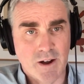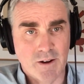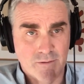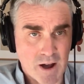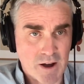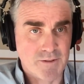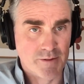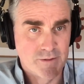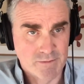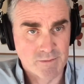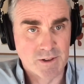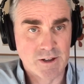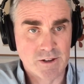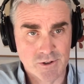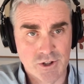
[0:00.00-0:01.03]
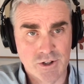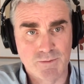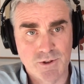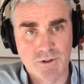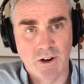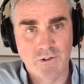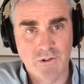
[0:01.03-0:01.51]
around leadership
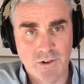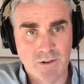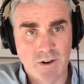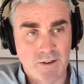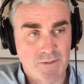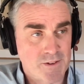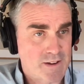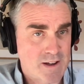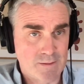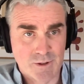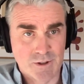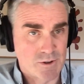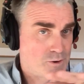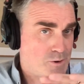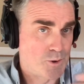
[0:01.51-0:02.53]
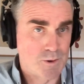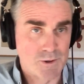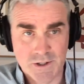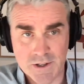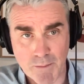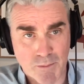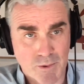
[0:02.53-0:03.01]
structure. Oftentimes, there's a whole
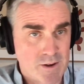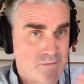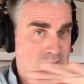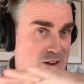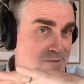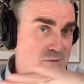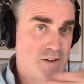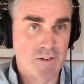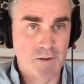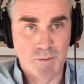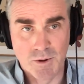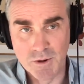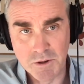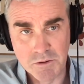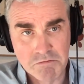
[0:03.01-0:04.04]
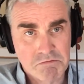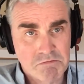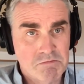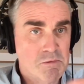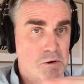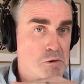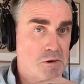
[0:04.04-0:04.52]
separate, invisible,
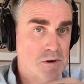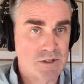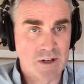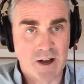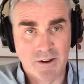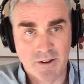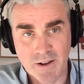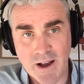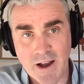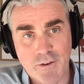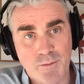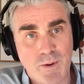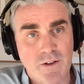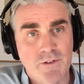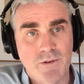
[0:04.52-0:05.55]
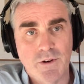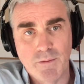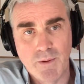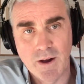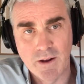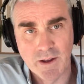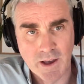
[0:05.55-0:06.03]
horizontal aspect to it
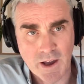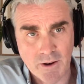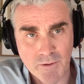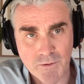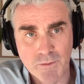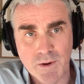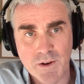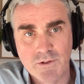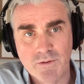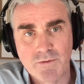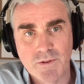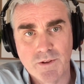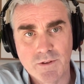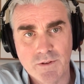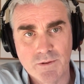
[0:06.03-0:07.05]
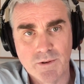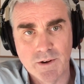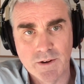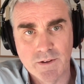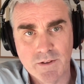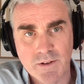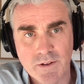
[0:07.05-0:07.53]
about like how information flows through
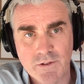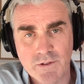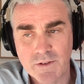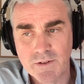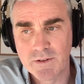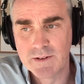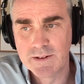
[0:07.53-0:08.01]
organizations.